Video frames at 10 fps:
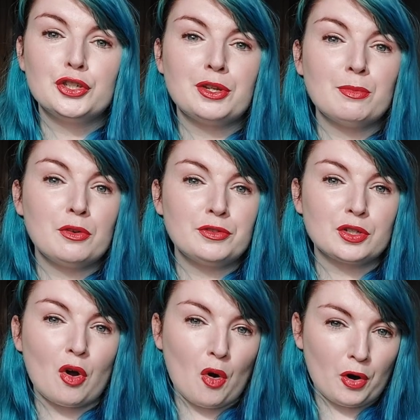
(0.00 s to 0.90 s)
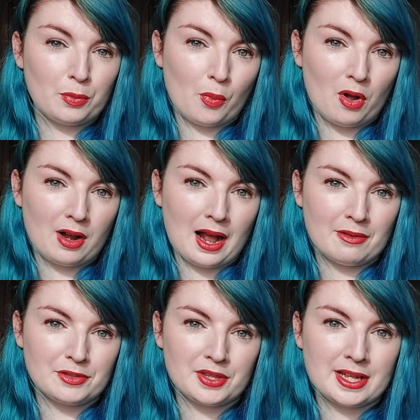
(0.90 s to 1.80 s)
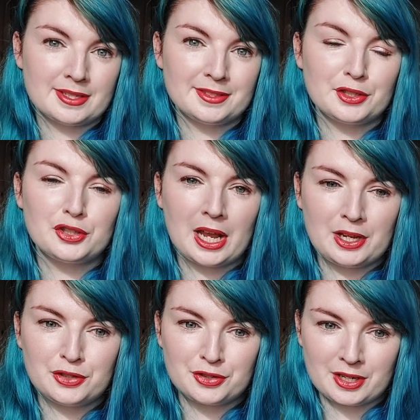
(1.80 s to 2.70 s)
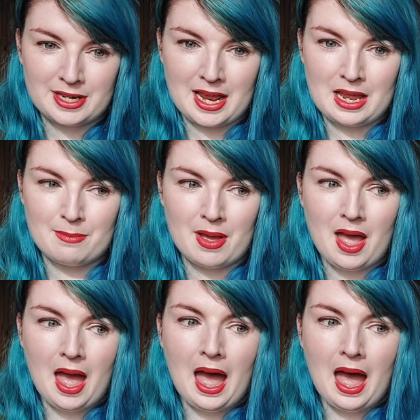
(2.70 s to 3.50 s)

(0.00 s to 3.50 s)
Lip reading: She moved to Cornwall after this, changed her name,